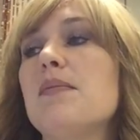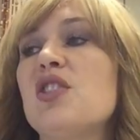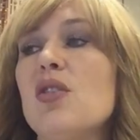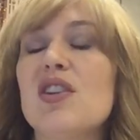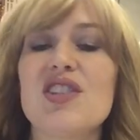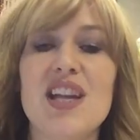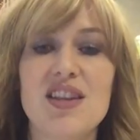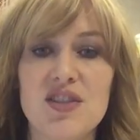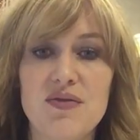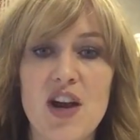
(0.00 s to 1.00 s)
So there's like
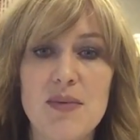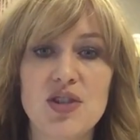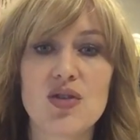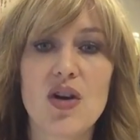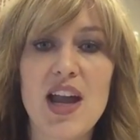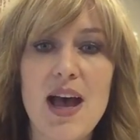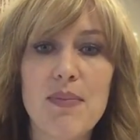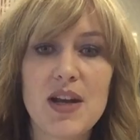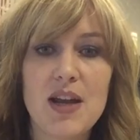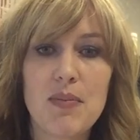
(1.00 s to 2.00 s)
this frame story
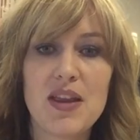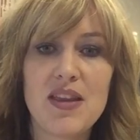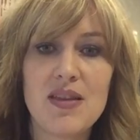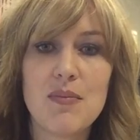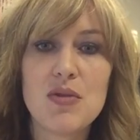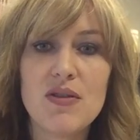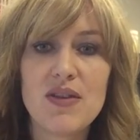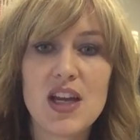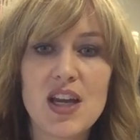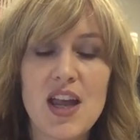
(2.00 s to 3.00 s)
happening, but then the
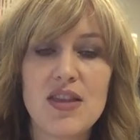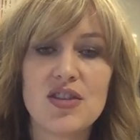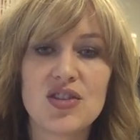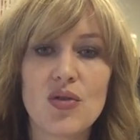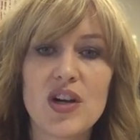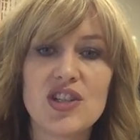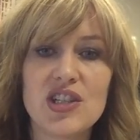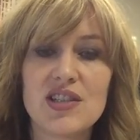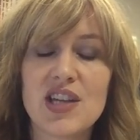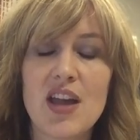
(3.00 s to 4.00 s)
movie and the story
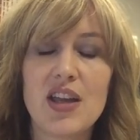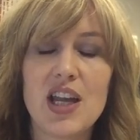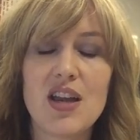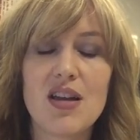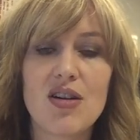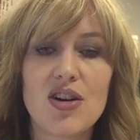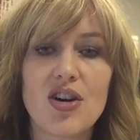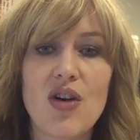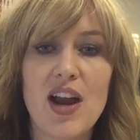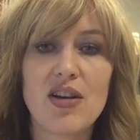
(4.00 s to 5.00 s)
she's telling her
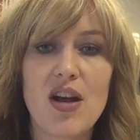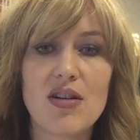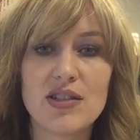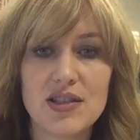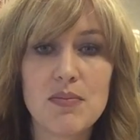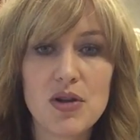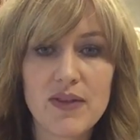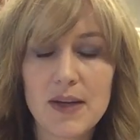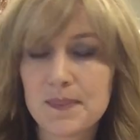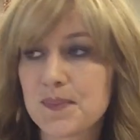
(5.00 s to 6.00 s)
granddaughter is the
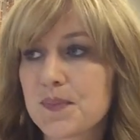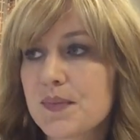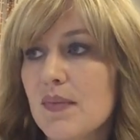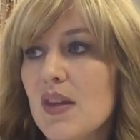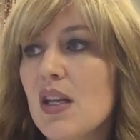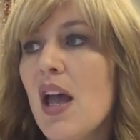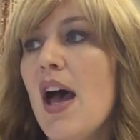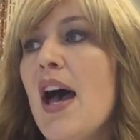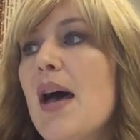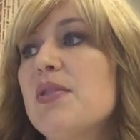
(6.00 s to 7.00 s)
movie.
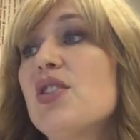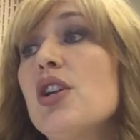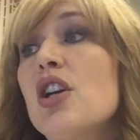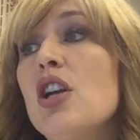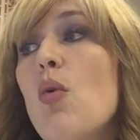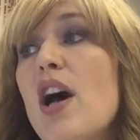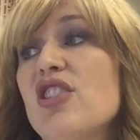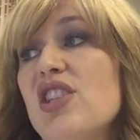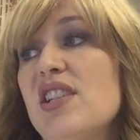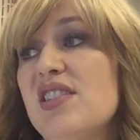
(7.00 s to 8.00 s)
So you're going to
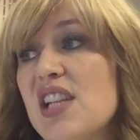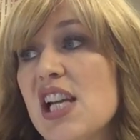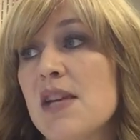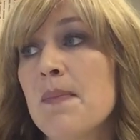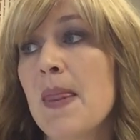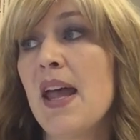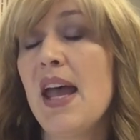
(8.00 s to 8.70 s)
watch this scene